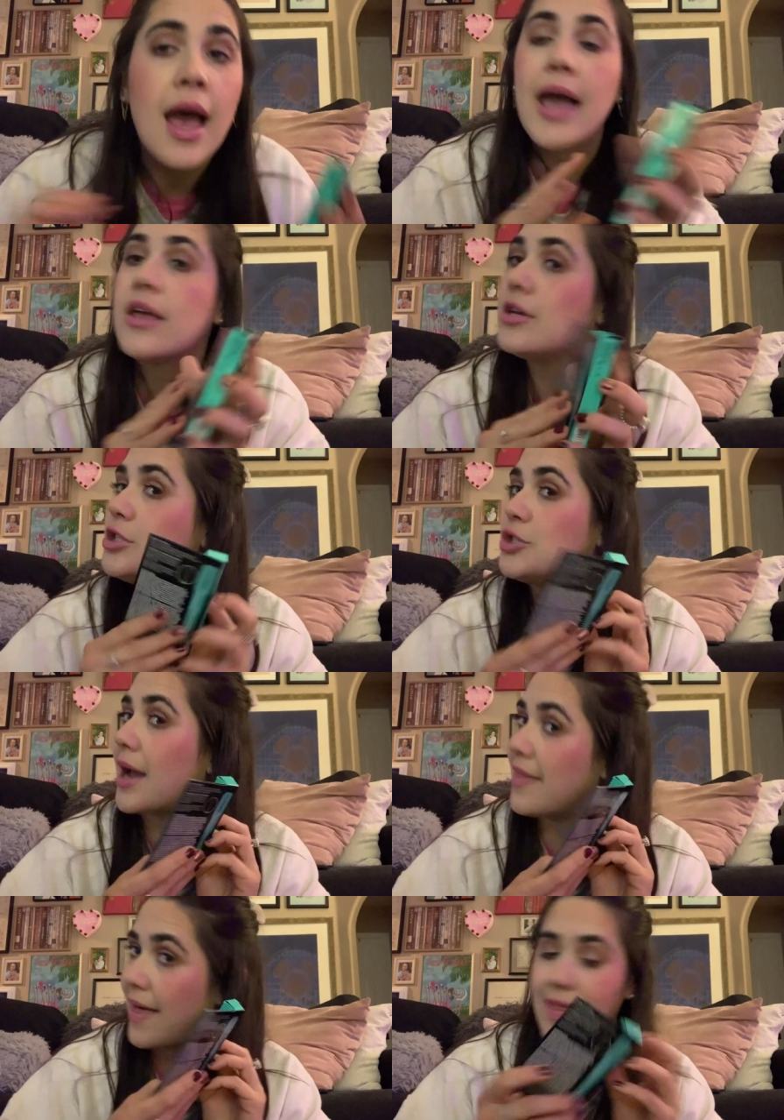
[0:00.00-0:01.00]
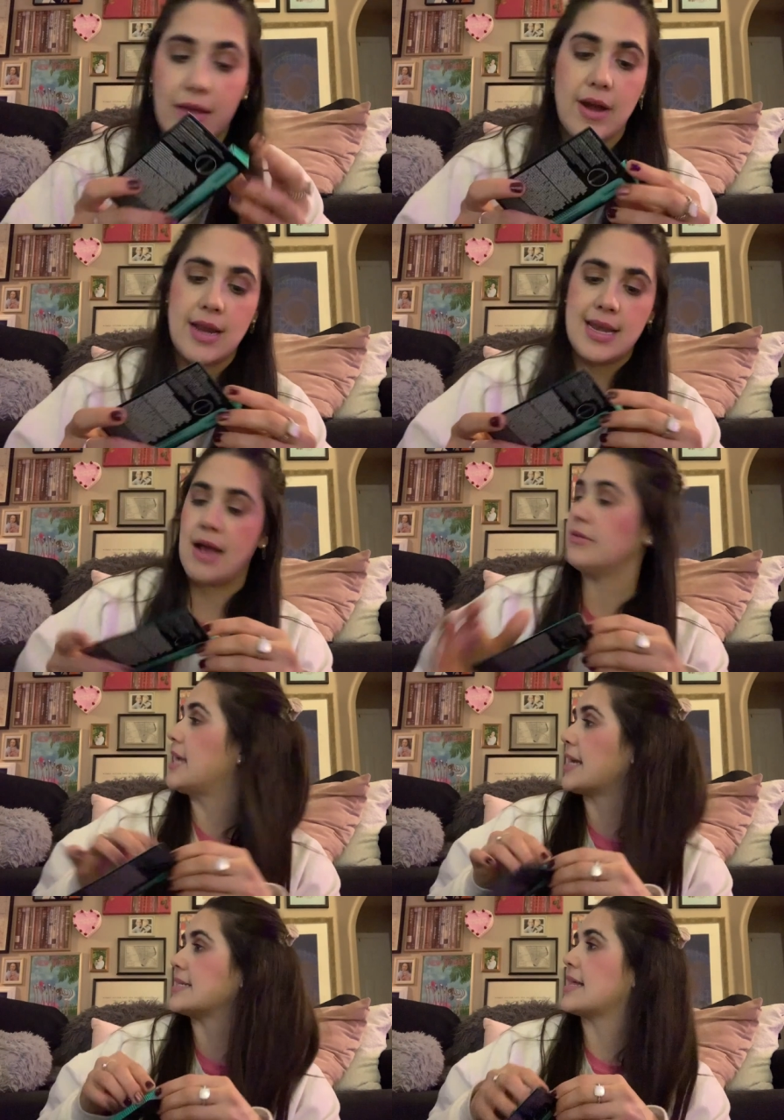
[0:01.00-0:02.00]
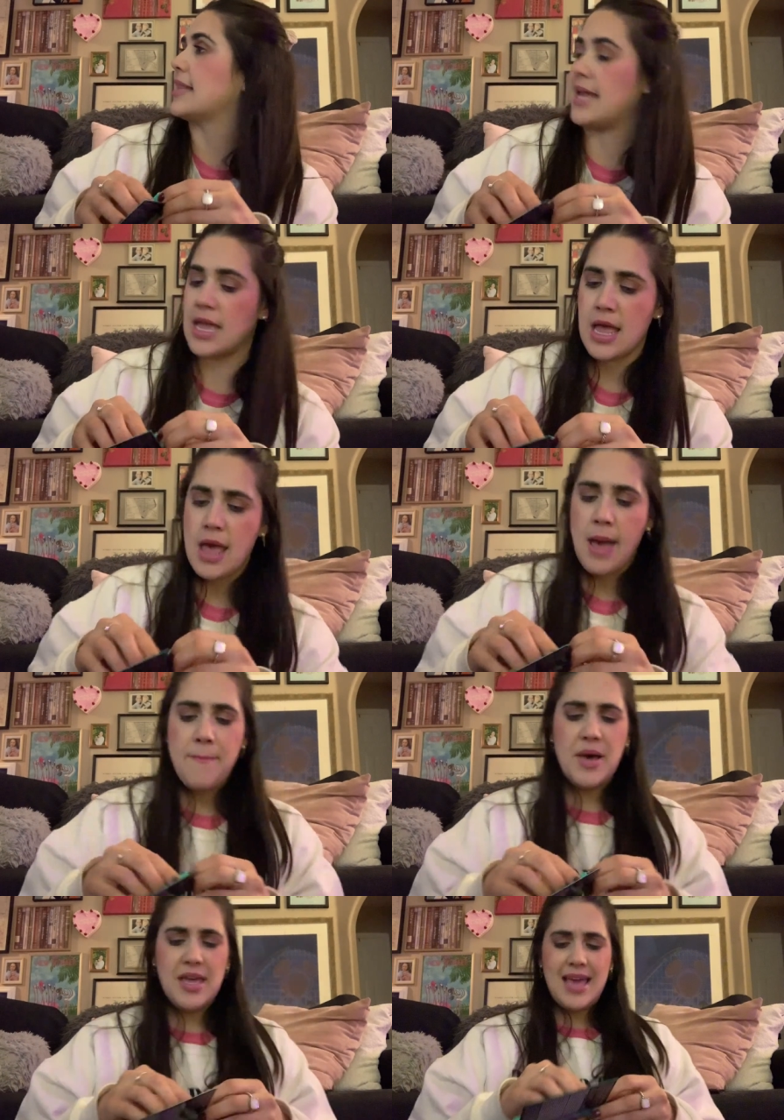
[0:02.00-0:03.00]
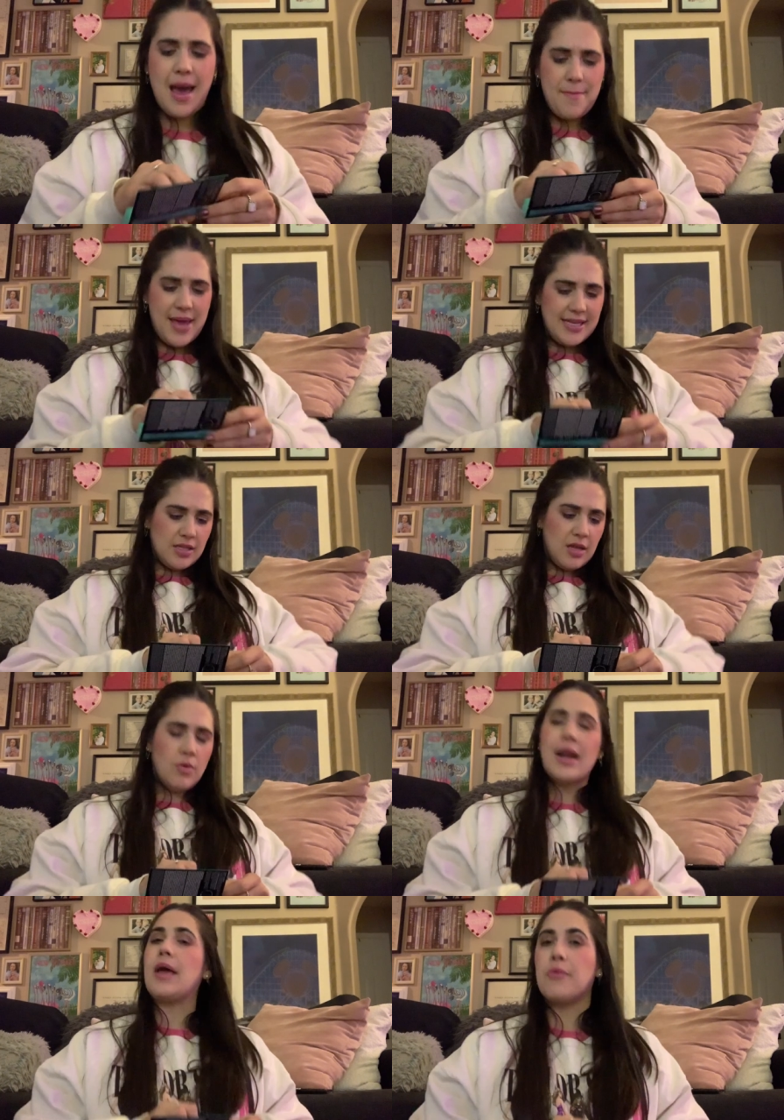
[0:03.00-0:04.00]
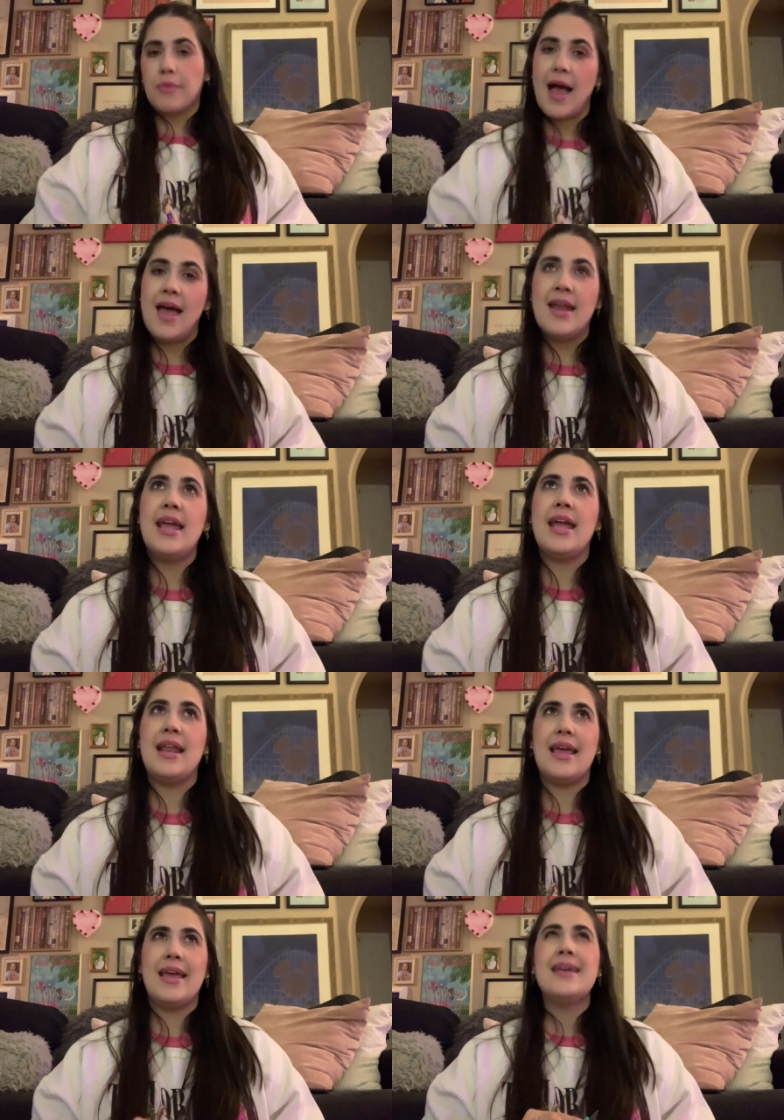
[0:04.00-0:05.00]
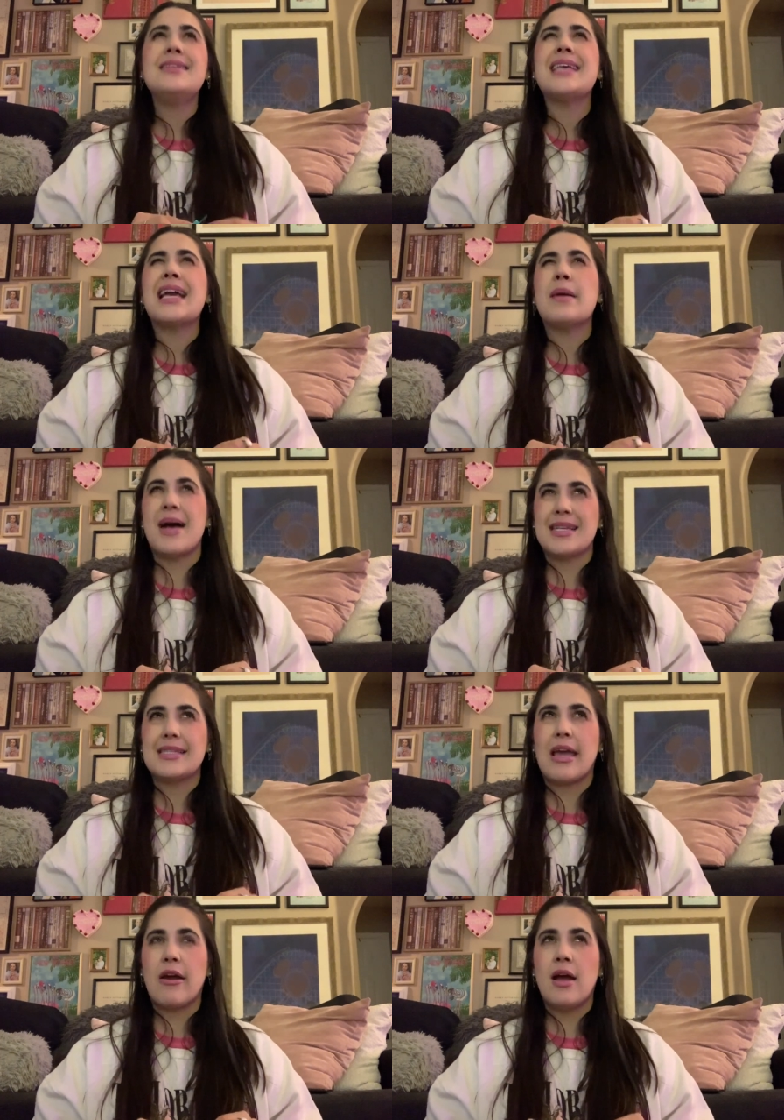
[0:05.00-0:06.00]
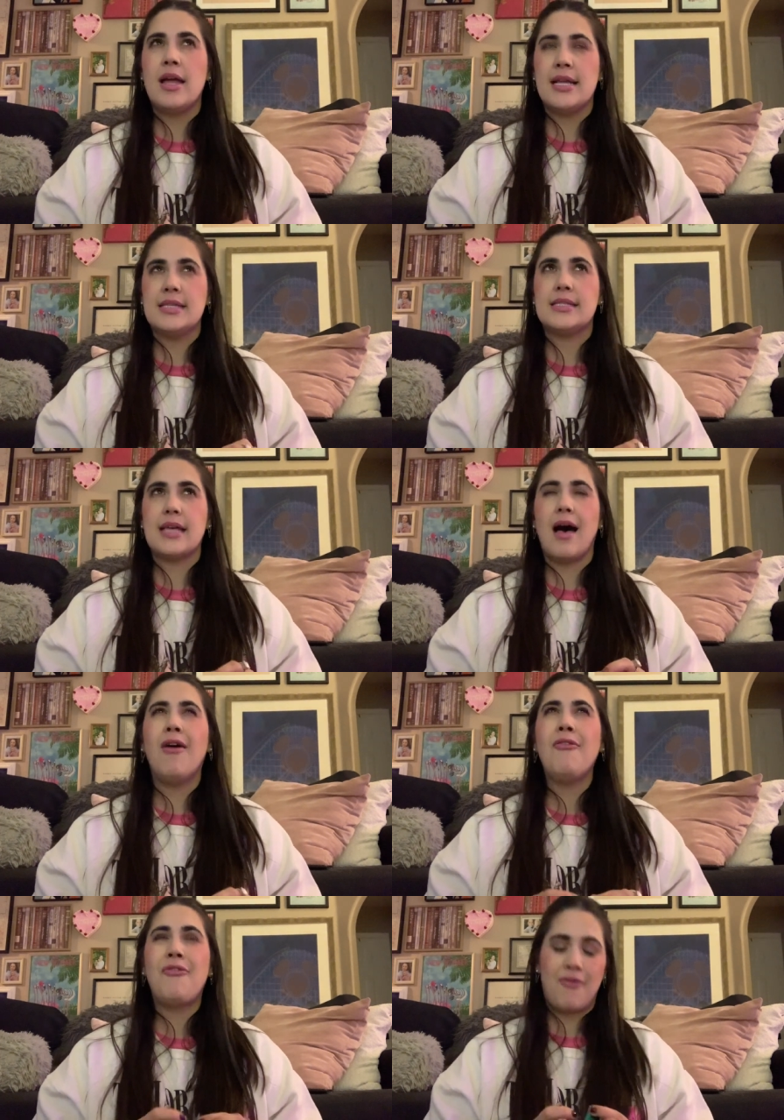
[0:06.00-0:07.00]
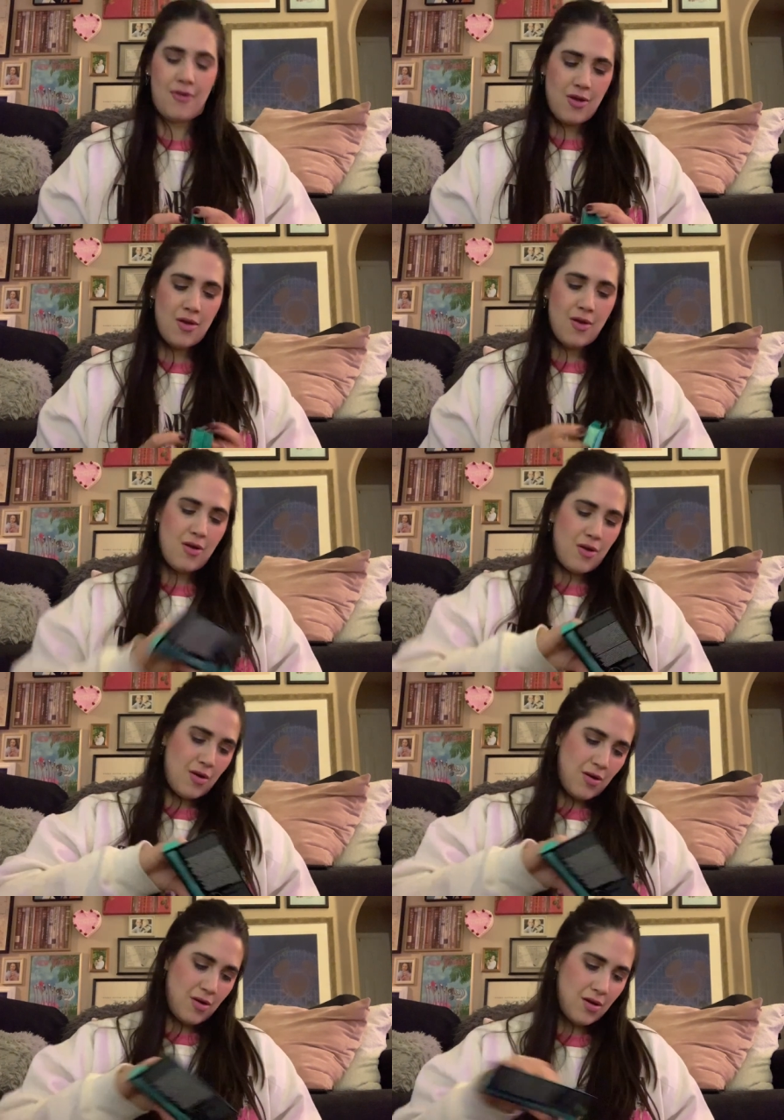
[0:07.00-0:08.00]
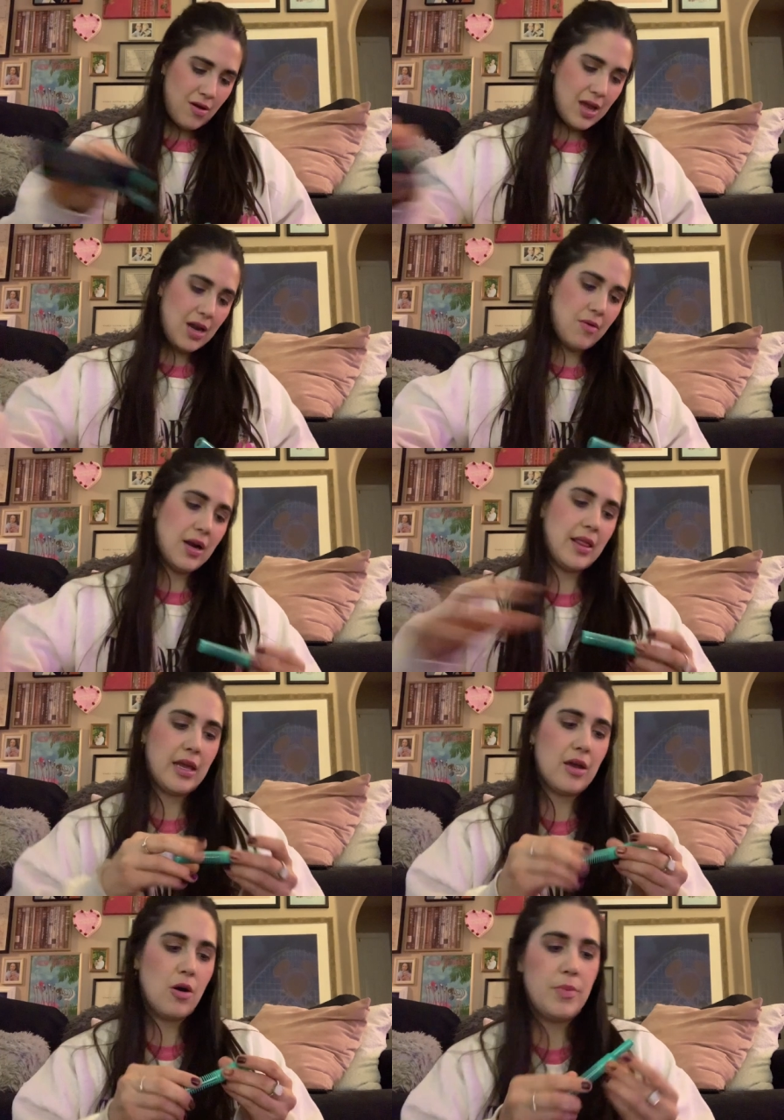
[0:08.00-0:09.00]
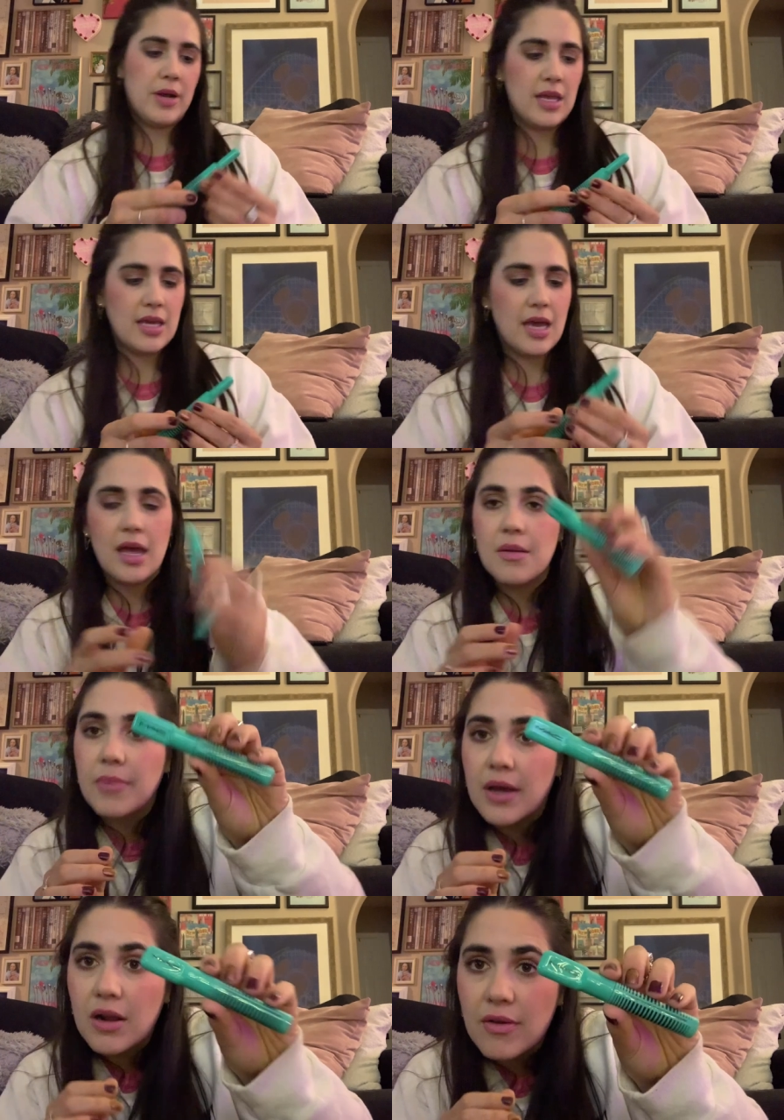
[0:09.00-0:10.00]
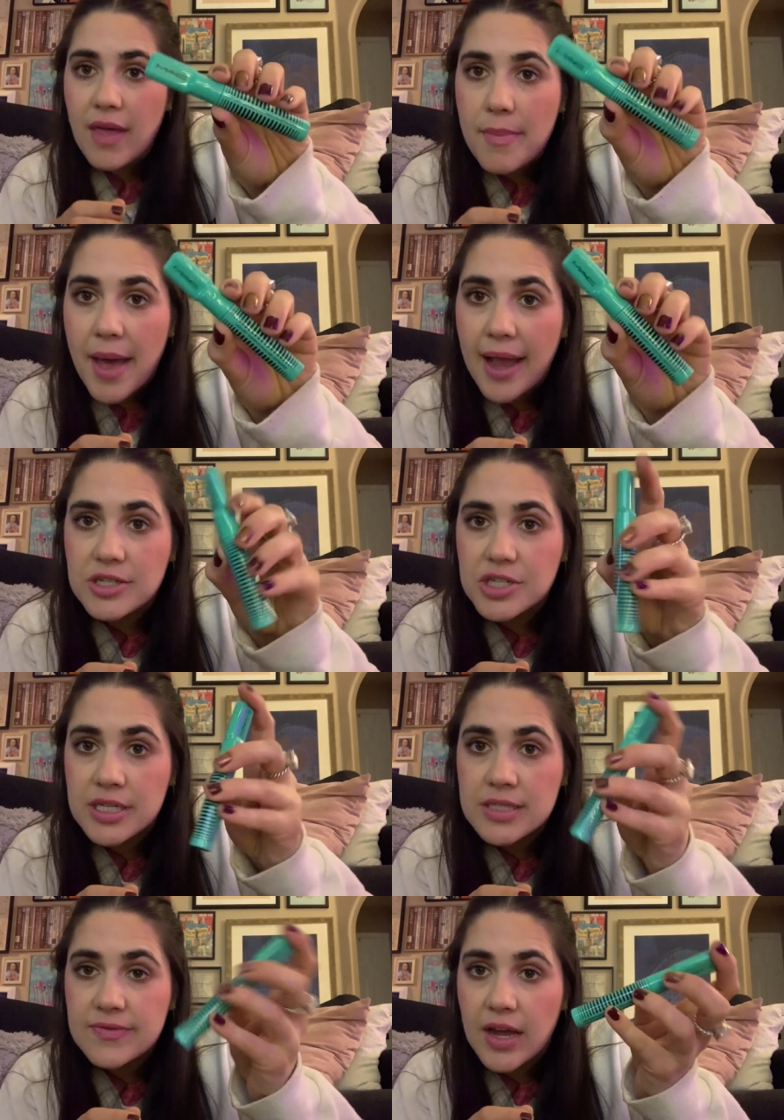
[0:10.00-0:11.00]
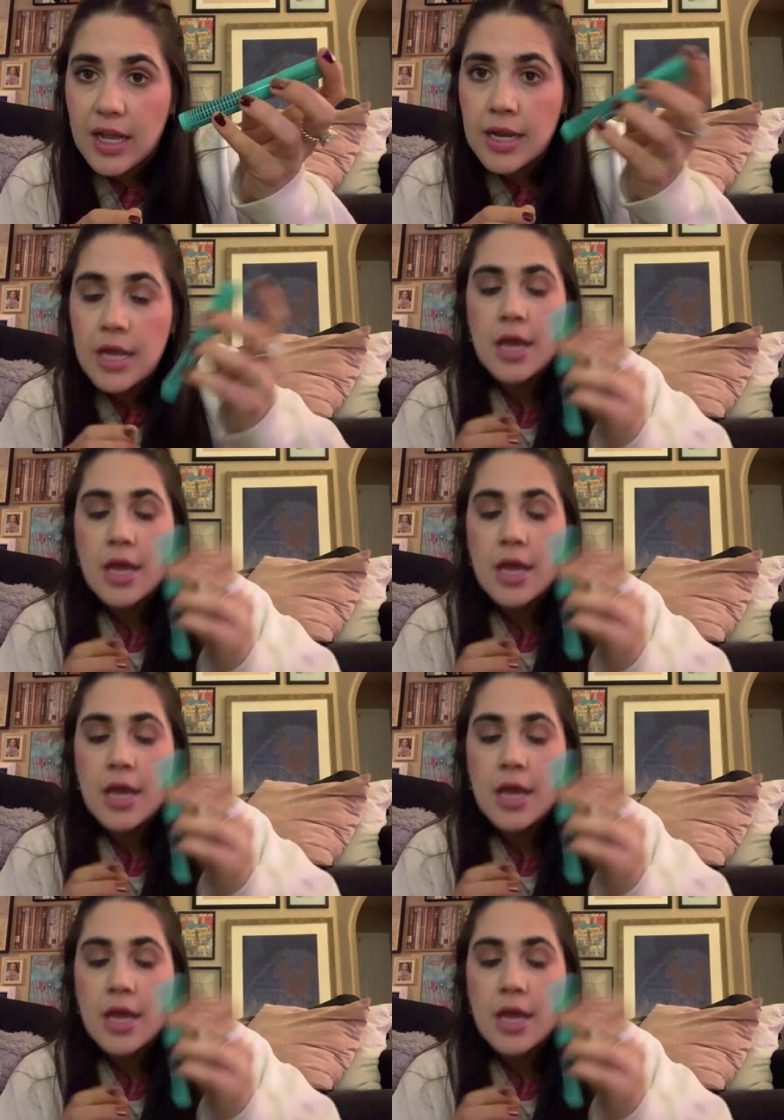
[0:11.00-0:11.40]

I could try that like right now technically. But yeah, based on what I read, it is like a mascara in itself. I don't want to like open it yet, but oh, that packaging's fun.